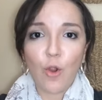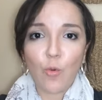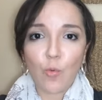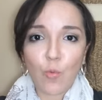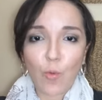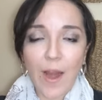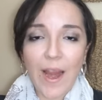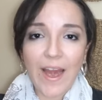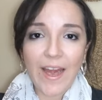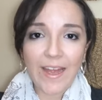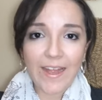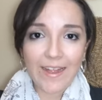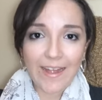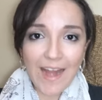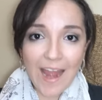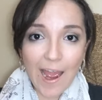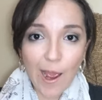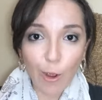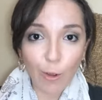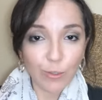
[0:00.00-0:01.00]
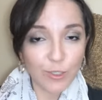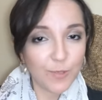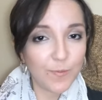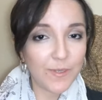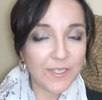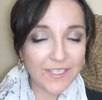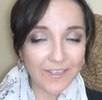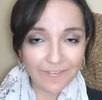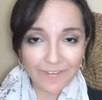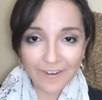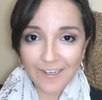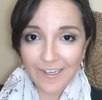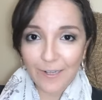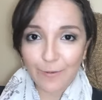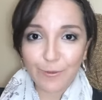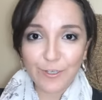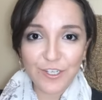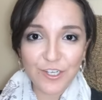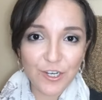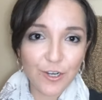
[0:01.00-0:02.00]
right now. Specifically
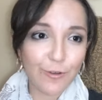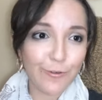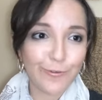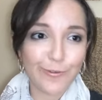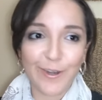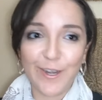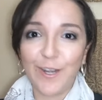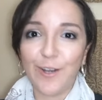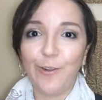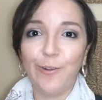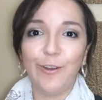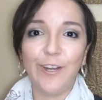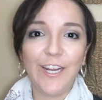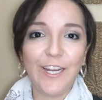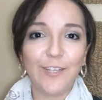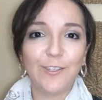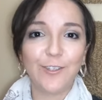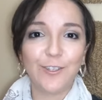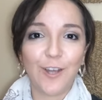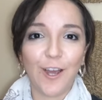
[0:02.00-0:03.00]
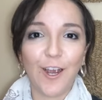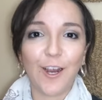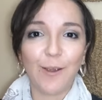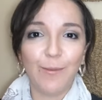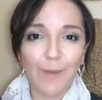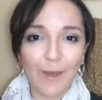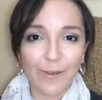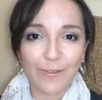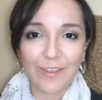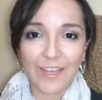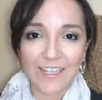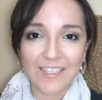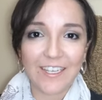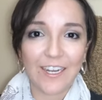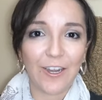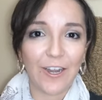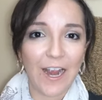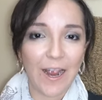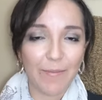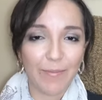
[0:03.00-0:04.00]
with children, you need to talk about things
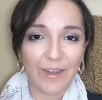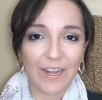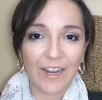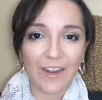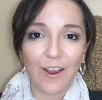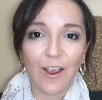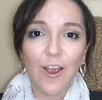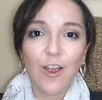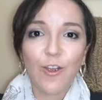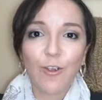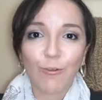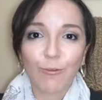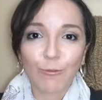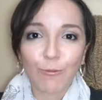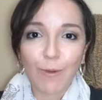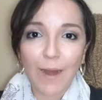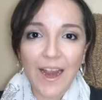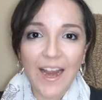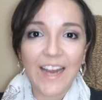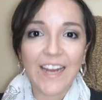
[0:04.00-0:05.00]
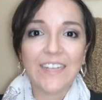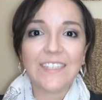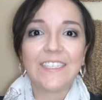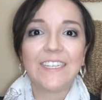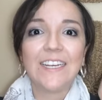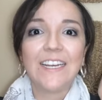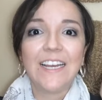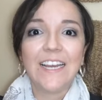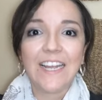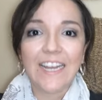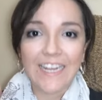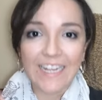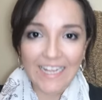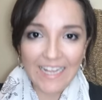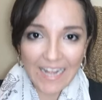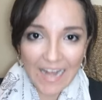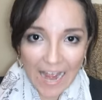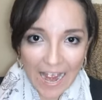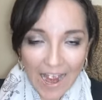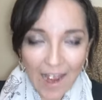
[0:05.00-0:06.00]
that are happening right
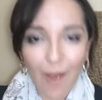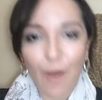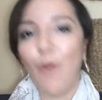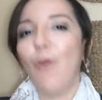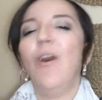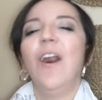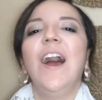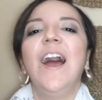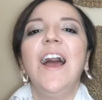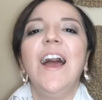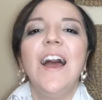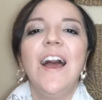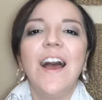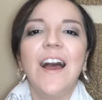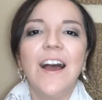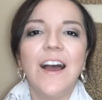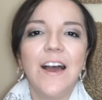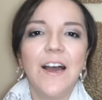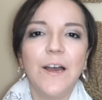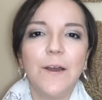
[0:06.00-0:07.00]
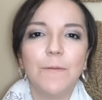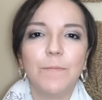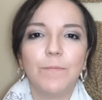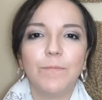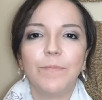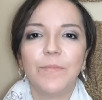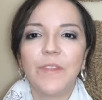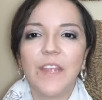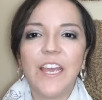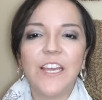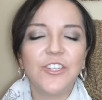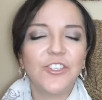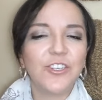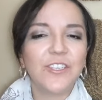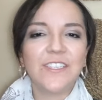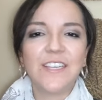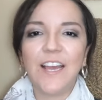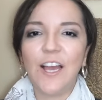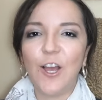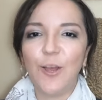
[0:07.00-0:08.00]
now. Um, it
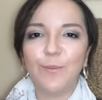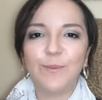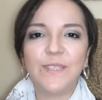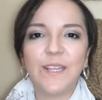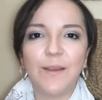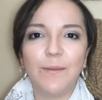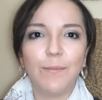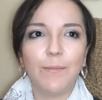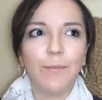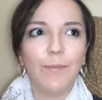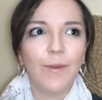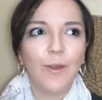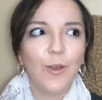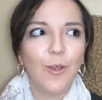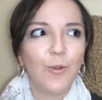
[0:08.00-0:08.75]
just helps them